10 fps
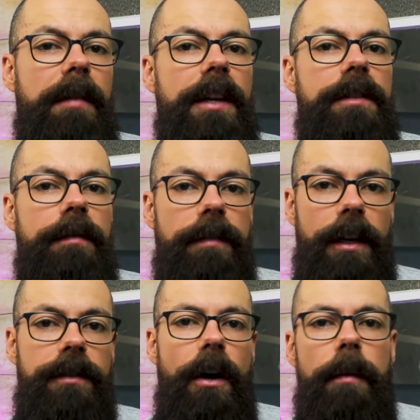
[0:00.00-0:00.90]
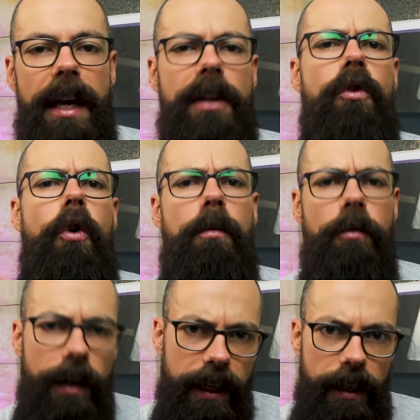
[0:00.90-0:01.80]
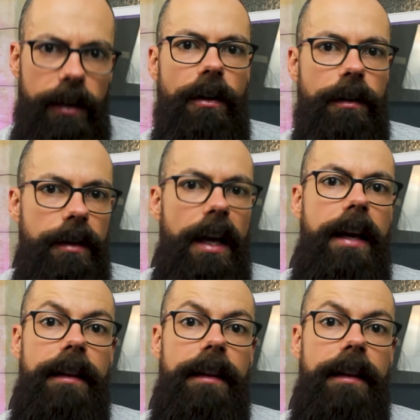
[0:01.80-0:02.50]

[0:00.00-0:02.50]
minutes of flight time in normal conditions.